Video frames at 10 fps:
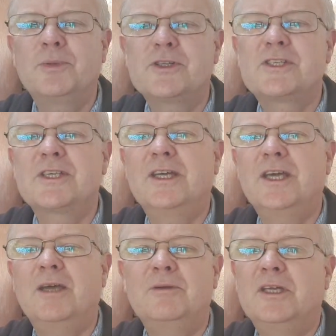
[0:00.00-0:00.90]
but
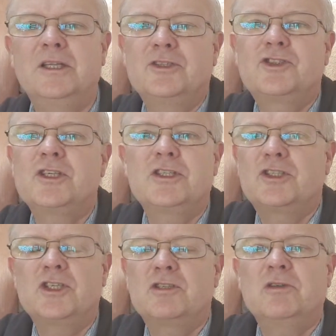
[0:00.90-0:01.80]
and
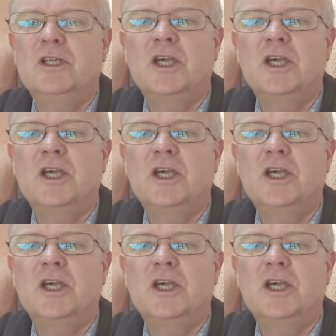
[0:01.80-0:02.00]
she's really